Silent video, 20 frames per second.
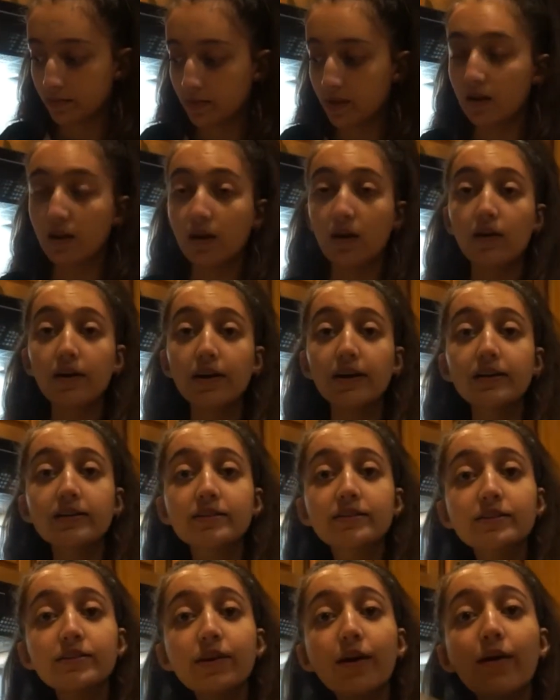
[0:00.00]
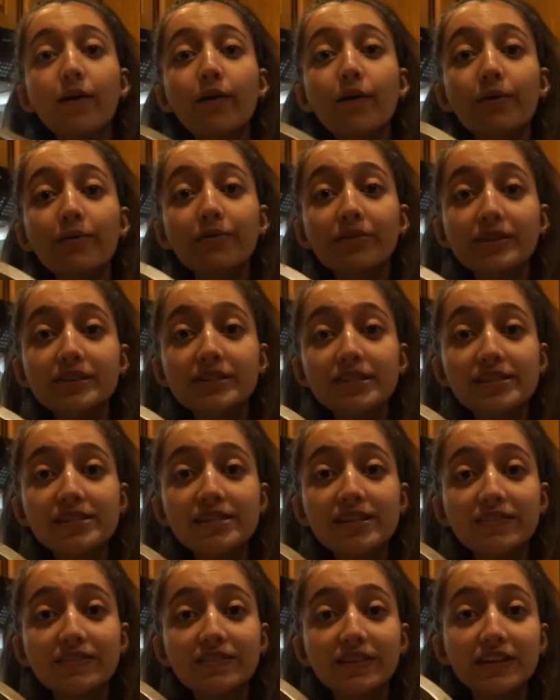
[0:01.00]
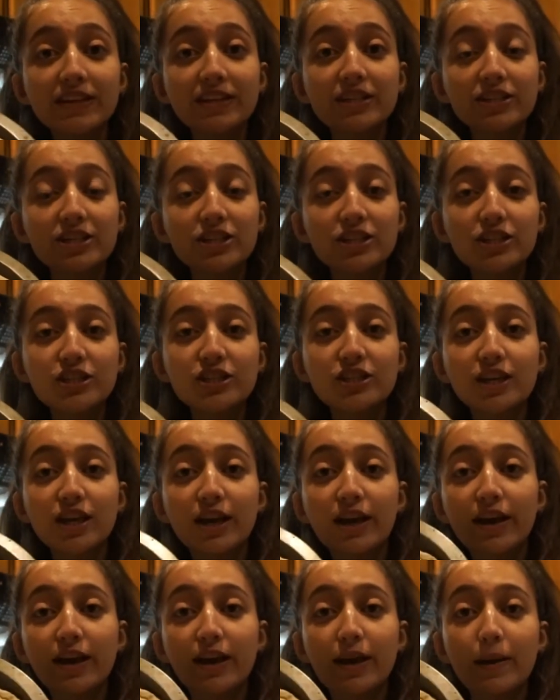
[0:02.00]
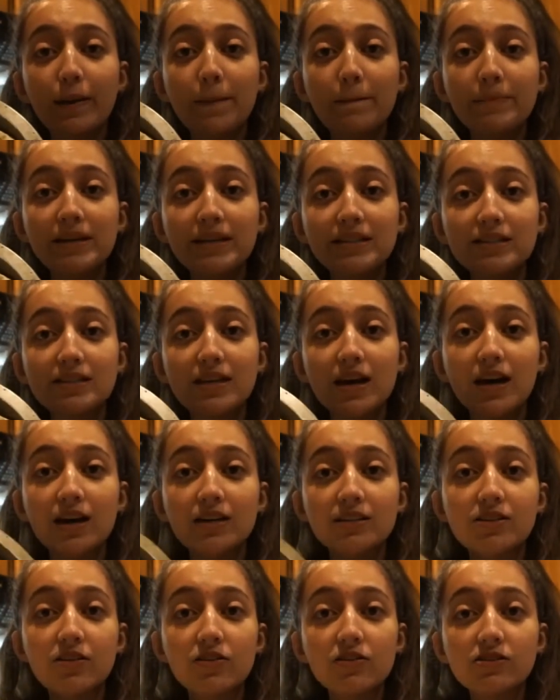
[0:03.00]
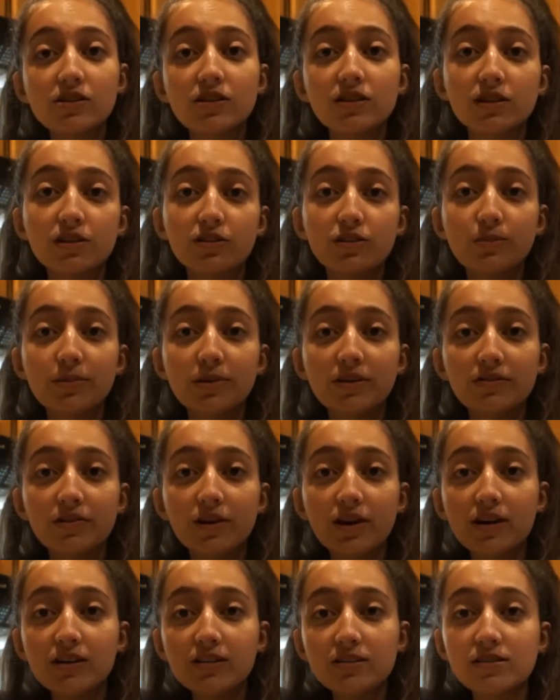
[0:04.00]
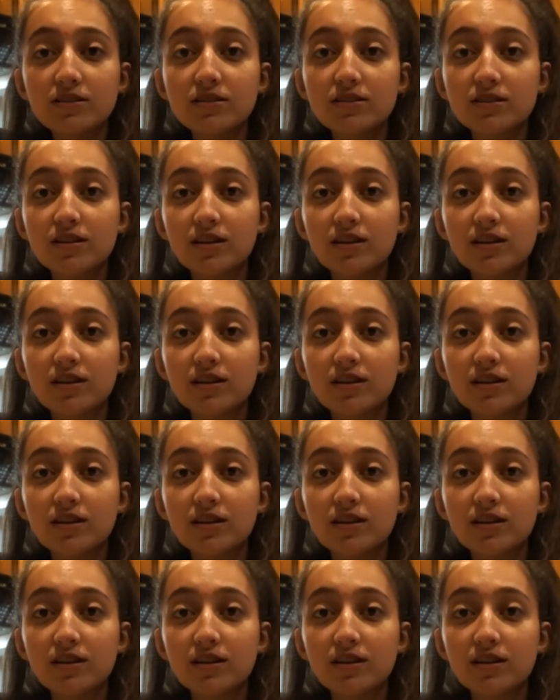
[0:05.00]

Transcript: Okay, so this is the finished pizza. So there's a little bit of crust.